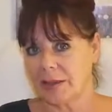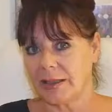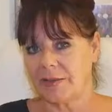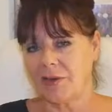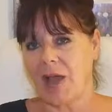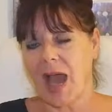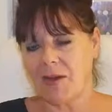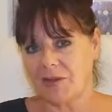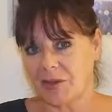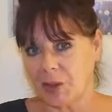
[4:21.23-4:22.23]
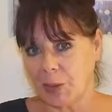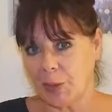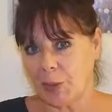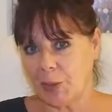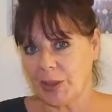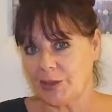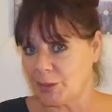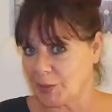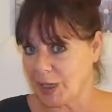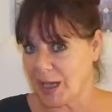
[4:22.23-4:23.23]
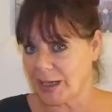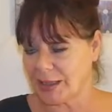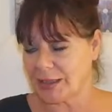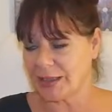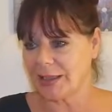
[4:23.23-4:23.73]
If you have to do that,